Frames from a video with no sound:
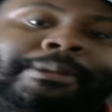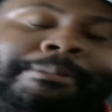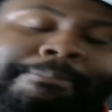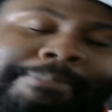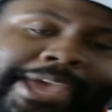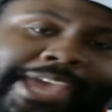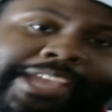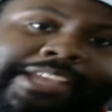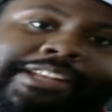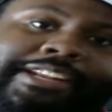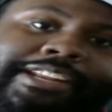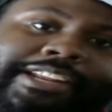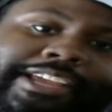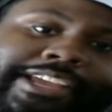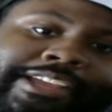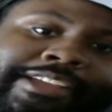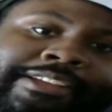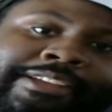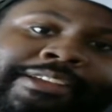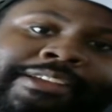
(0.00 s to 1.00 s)
Back in the day,
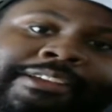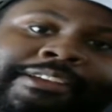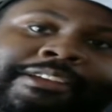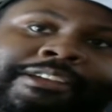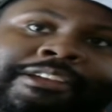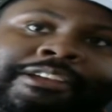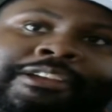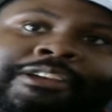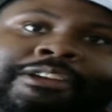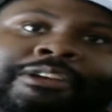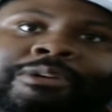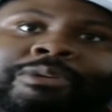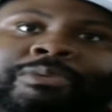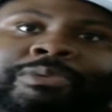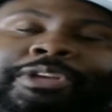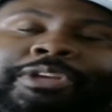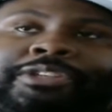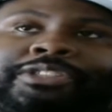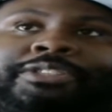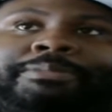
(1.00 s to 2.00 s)

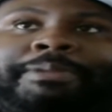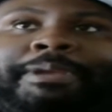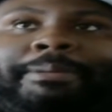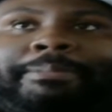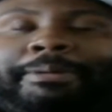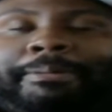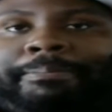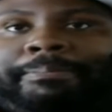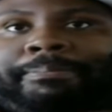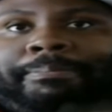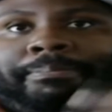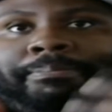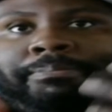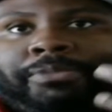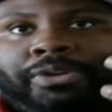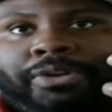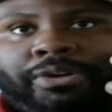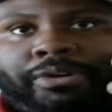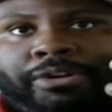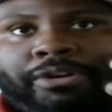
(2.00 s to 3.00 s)
we used to be able to,
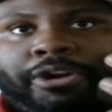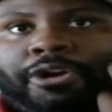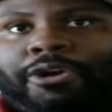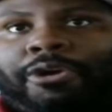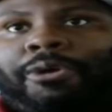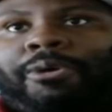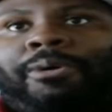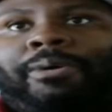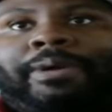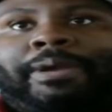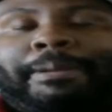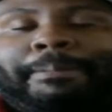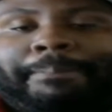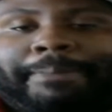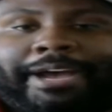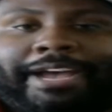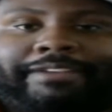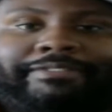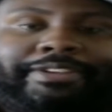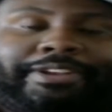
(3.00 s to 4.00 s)
go and
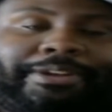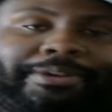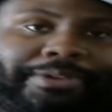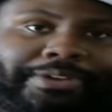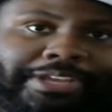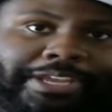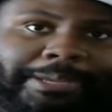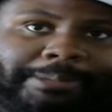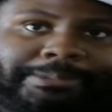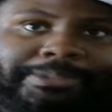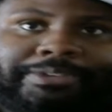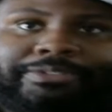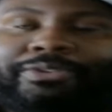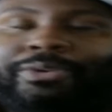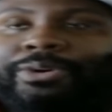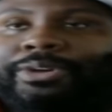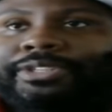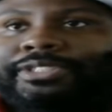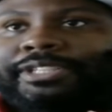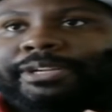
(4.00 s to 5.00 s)
buy video games. Of
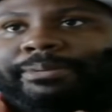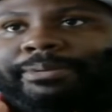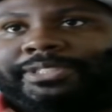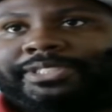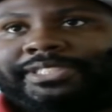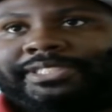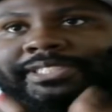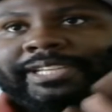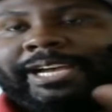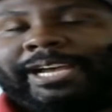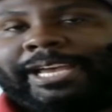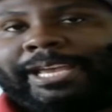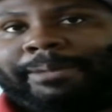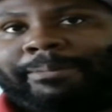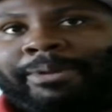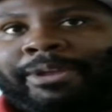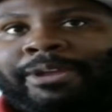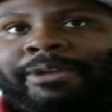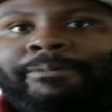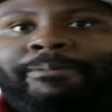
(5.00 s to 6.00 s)
course, there was a time
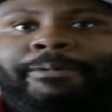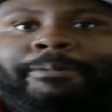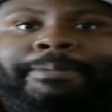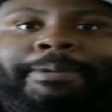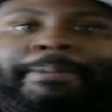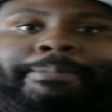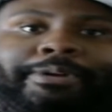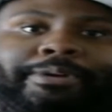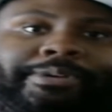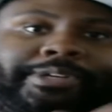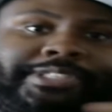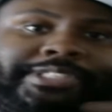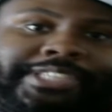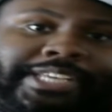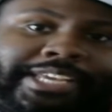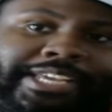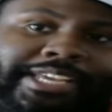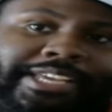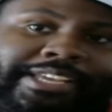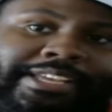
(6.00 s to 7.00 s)
where people
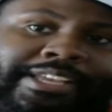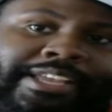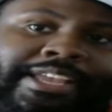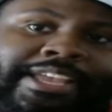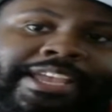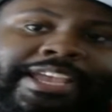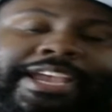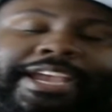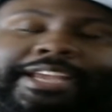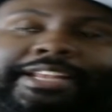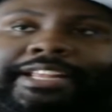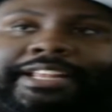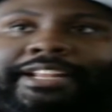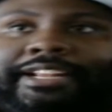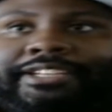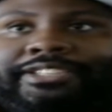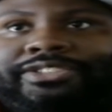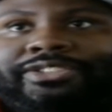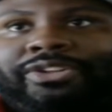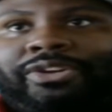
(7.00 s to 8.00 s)
critique and let
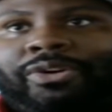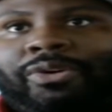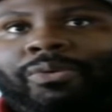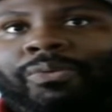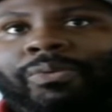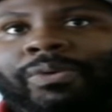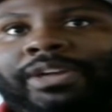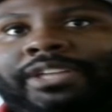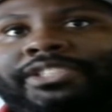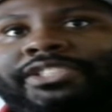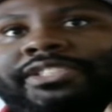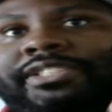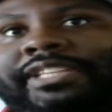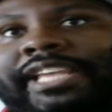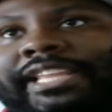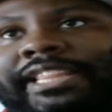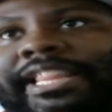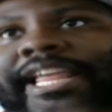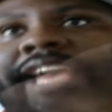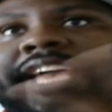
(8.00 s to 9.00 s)
us know what
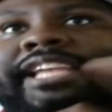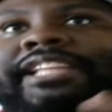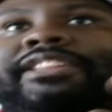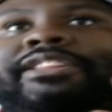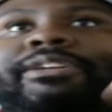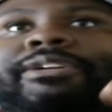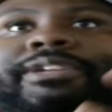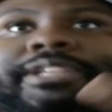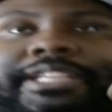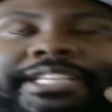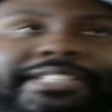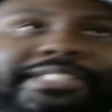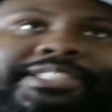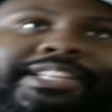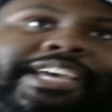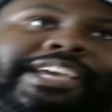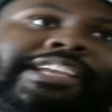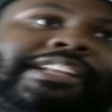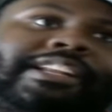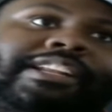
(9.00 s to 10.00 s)
they liked or
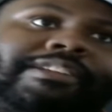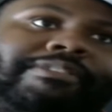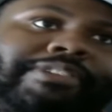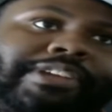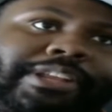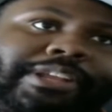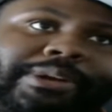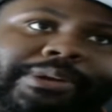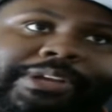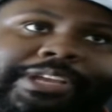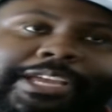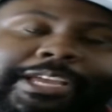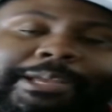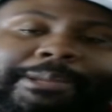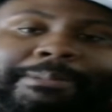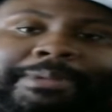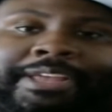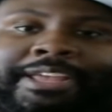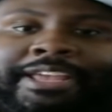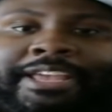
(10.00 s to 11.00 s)
disliked in a video
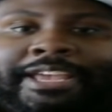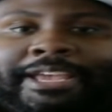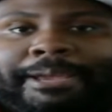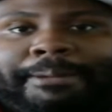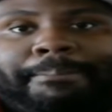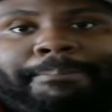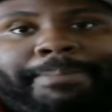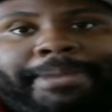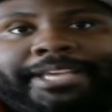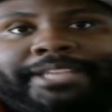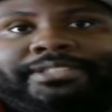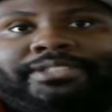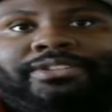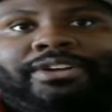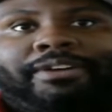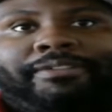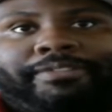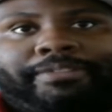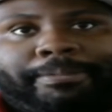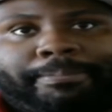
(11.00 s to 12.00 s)
game. And based
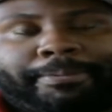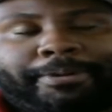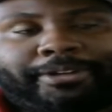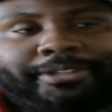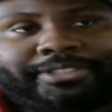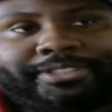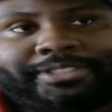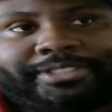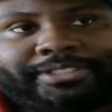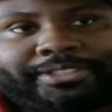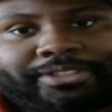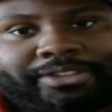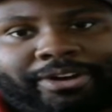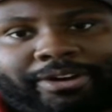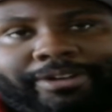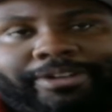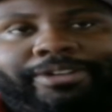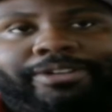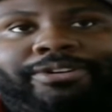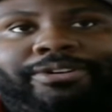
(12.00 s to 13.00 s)
off of the person's
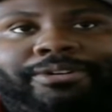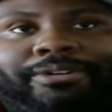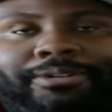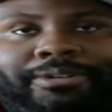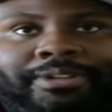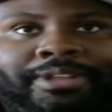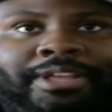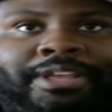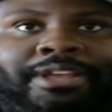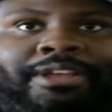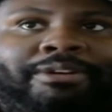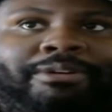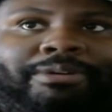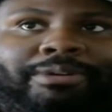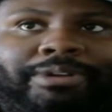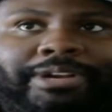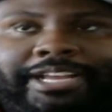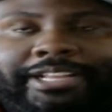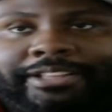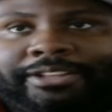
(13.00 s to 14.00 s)
article
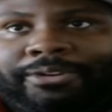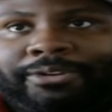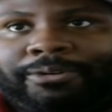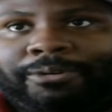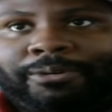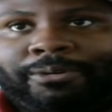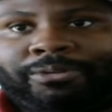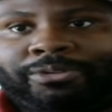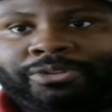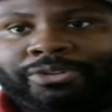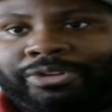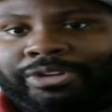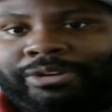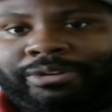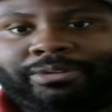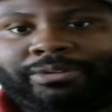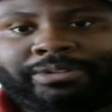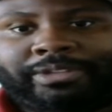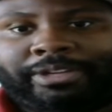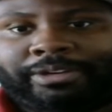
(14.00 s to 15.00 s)
or that little
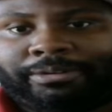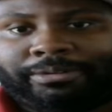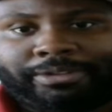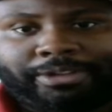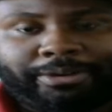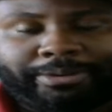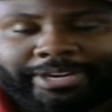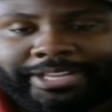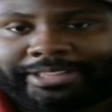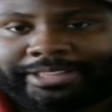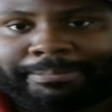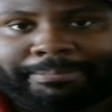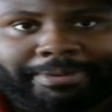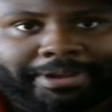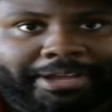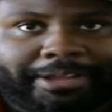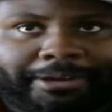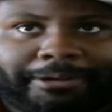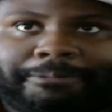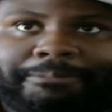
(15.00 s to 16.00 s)
note at the
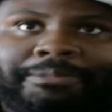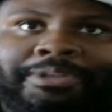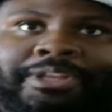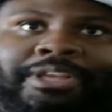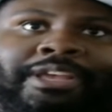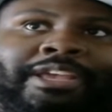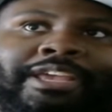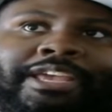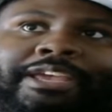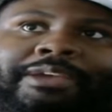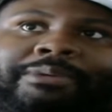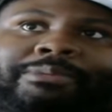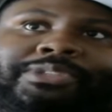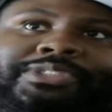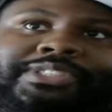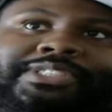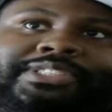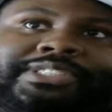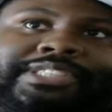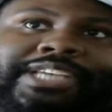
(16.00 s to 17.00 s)
bottom, it
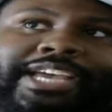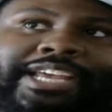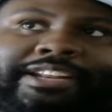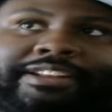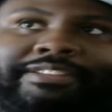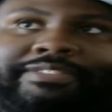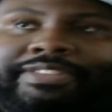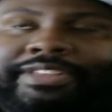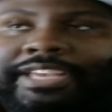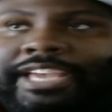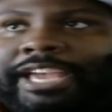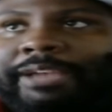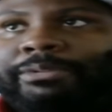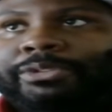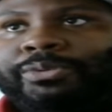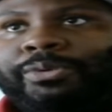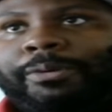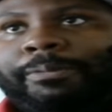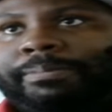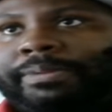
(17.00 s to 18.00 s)
was decided if the
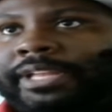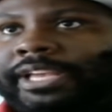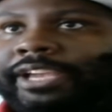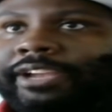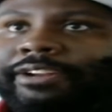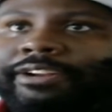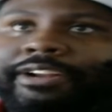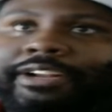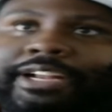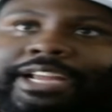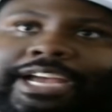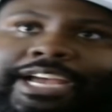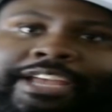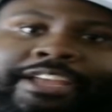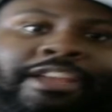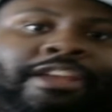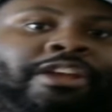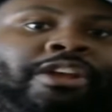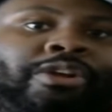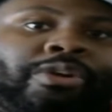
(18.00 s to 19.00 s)
games were playing or not.
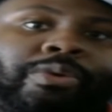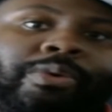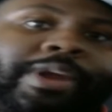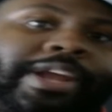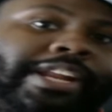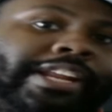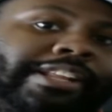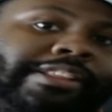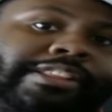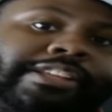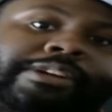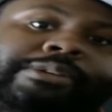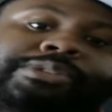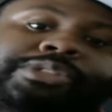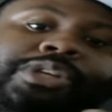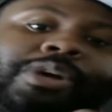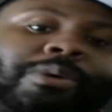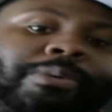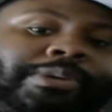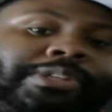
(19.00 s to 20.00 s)
Granted, there
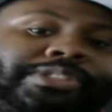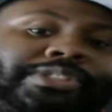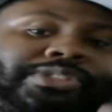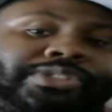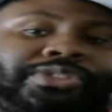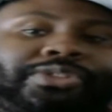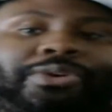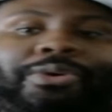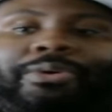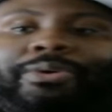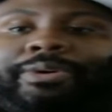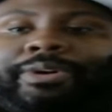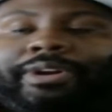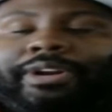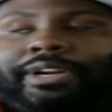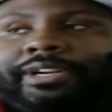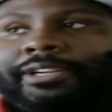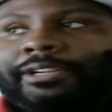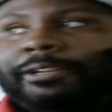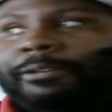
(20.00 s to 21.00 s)
was always a
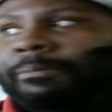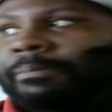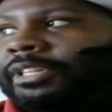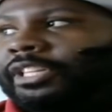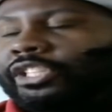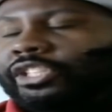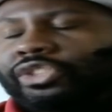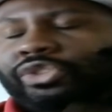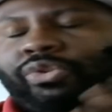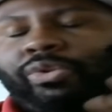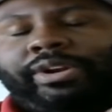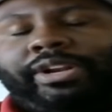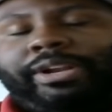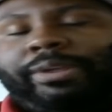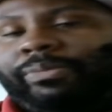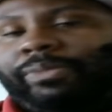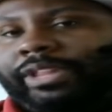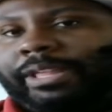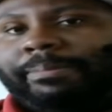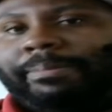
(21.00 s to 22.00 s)
score, but the score
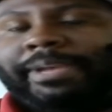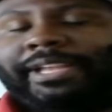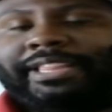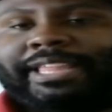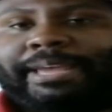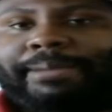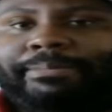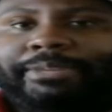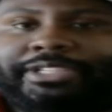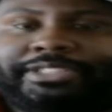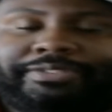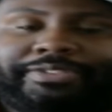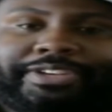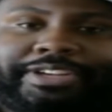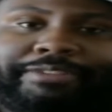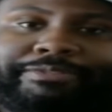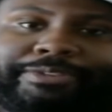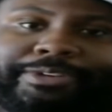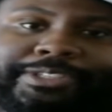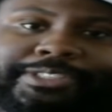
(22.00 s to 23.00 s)
didn't really make that much of a
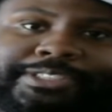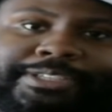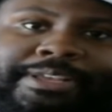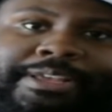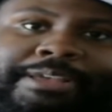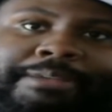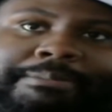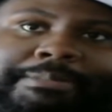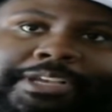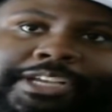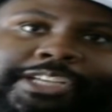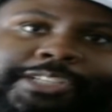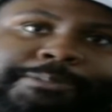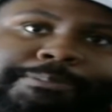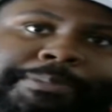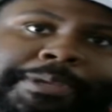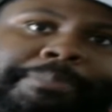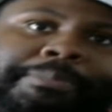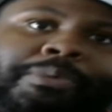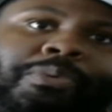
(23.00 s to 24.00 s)
difference because
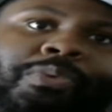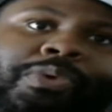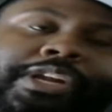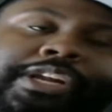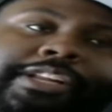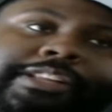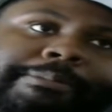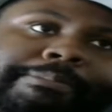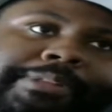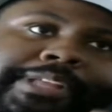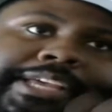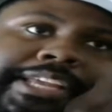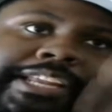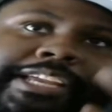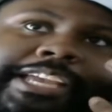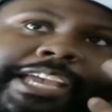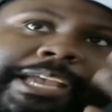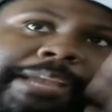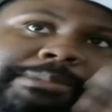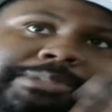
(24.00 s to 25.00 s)
people wanted to play the
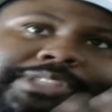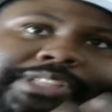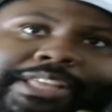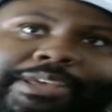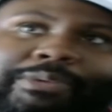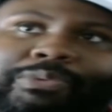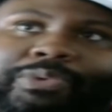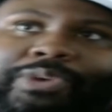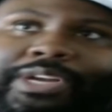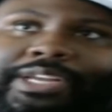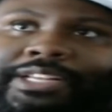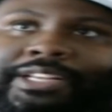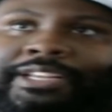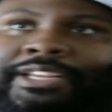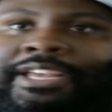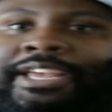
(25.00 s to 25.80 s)
games that they wanted.